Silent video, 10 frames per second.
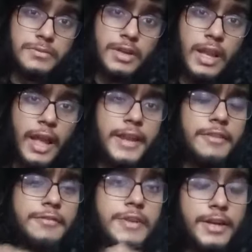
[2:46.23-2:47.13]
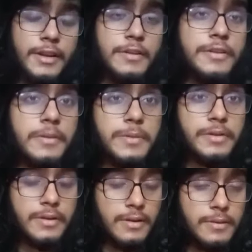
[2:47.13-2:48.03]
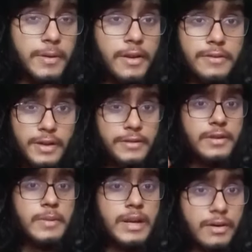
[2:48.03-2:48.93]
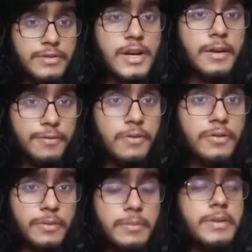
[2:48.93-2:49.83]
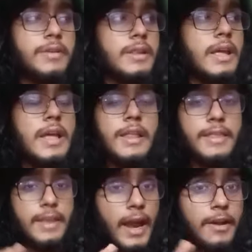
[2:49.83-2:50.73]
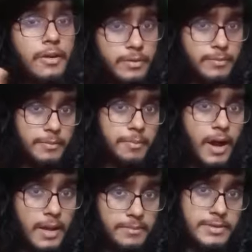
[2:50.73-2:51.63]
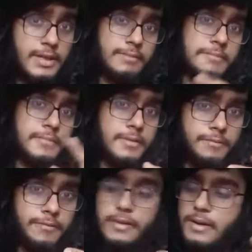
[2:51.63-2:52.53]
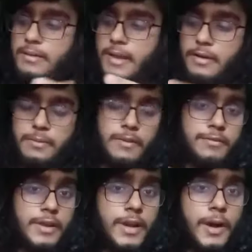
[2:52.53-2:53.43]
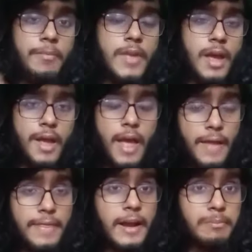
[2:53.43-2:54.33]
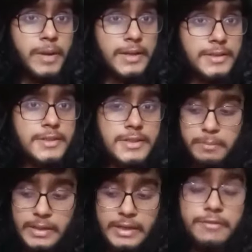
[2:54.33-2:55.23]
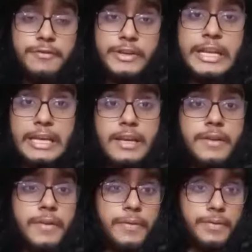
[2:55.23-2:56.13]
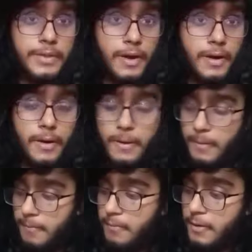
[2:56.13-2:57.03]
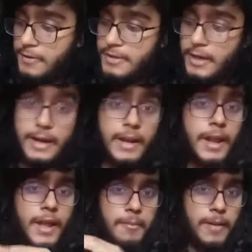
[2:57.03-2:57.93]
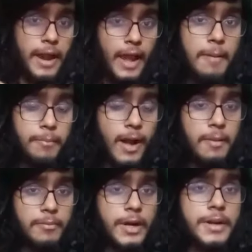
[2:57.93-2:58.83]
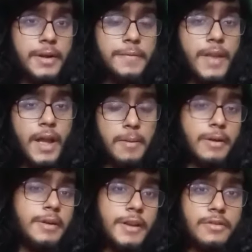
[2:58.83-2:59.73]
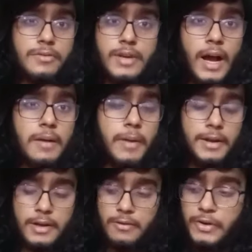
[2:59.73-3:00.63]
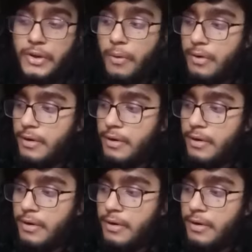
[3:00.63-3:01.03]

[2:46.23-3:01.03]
I can feel it. Now the reason is because there is some electrostatic force in between the atoms of my palms and the finger, and that is my finger, and that makes me feel the, what do you say, my palm, right? In case of dark matter, we don't